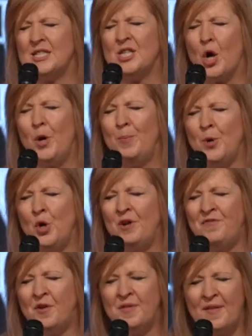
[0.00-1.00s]
so
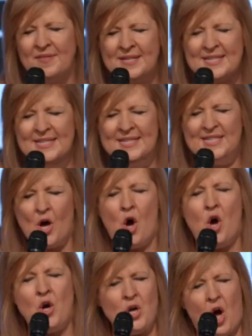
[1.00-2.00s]
beautiful that the
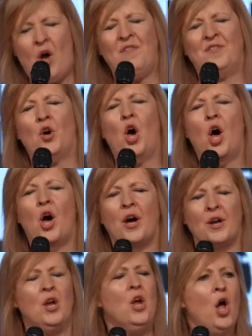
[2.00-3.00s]
song of
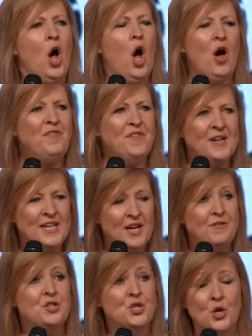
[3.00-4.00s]
God often
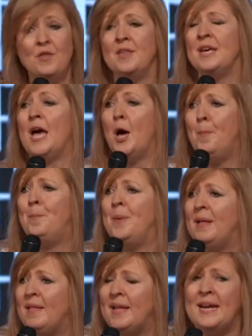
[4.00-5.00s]
gives you the
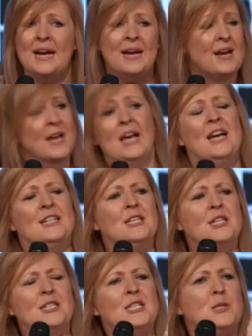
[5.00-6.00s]
ability
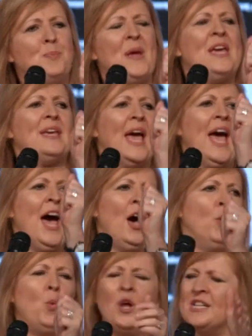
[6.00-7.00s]
to speak
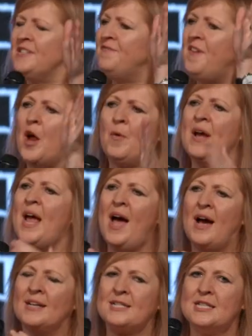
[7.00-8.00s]
out what is very
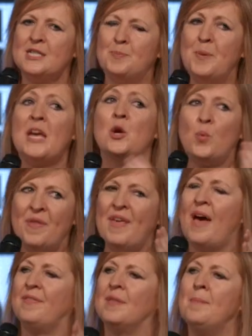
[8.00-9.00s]
hard to speak
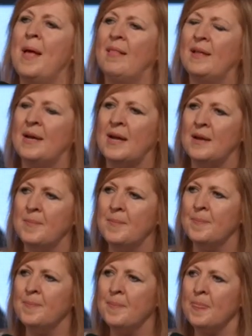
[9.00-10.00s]
without the melody.
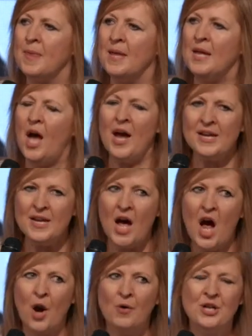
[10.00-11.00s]
I
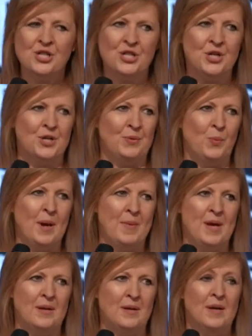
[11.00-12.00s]
encourage you,
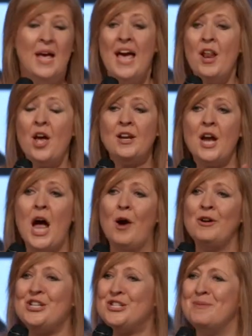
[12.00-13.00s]
women, and I
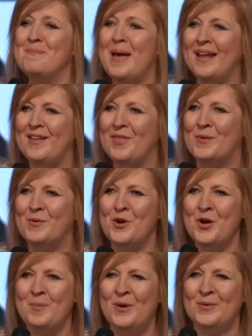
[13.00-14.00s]
encourage you, men in the
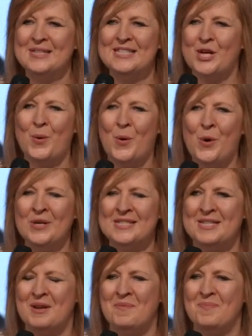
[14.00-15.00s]
room who are so
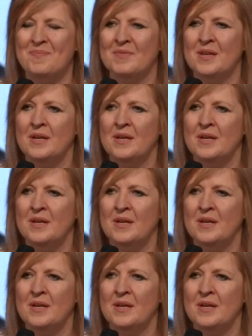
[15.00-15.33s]
awesome,